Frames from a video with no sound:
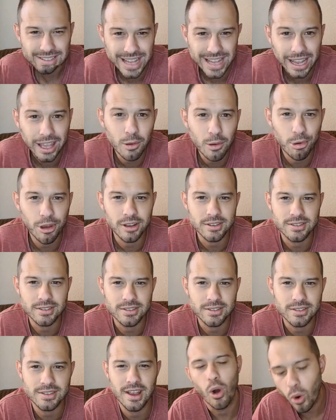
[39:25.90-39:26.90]
Second
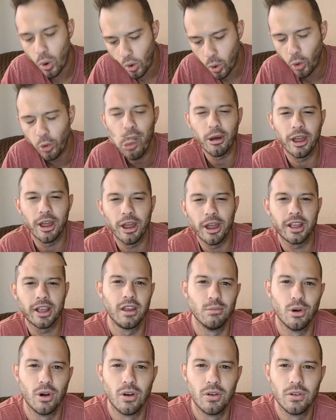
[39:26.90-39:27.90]
best hair. Hold by
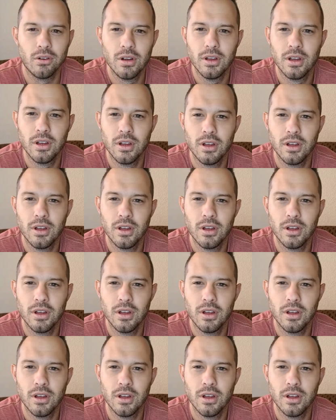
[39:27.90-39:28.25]
Clay, bro.